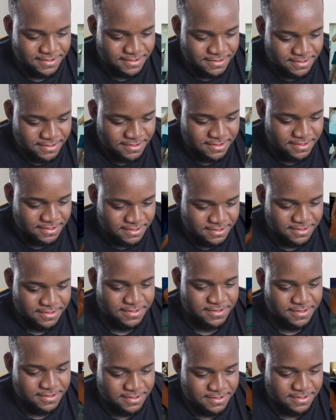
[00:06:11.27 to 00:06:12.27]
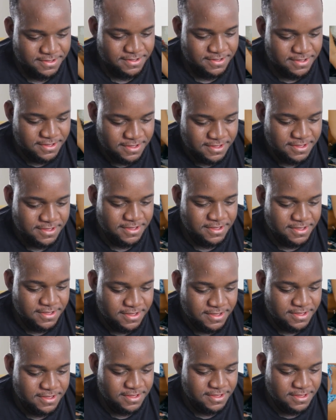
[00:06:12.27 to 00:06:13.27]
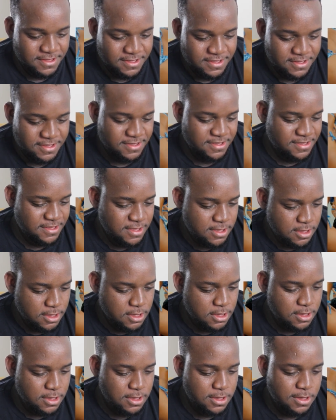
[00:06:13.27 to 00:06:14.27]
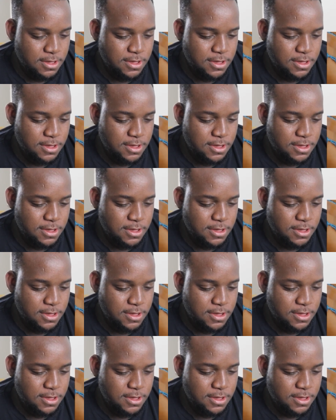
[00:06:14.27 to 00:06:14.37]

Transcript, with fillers: You say yes, man, I'm telling her no. Control me, I'm not